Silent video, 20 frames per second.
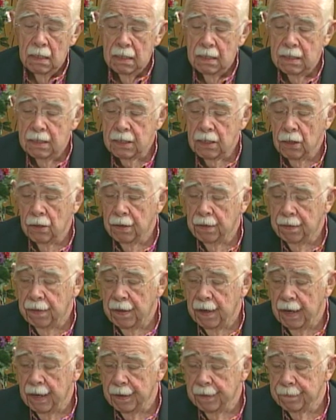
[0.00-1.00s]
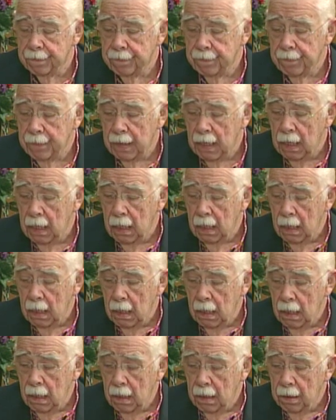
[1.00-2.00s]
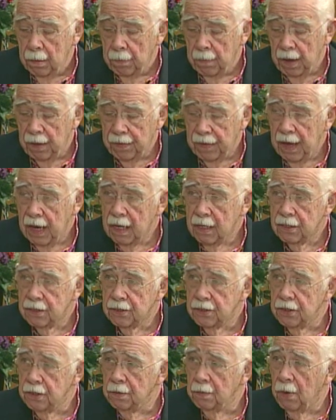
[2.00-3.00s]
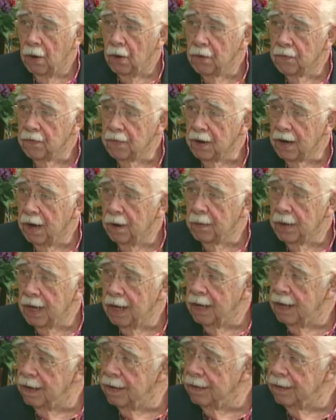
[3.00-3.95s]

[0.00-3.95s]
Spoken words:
It's a good thing. My thanks to you both for coming in.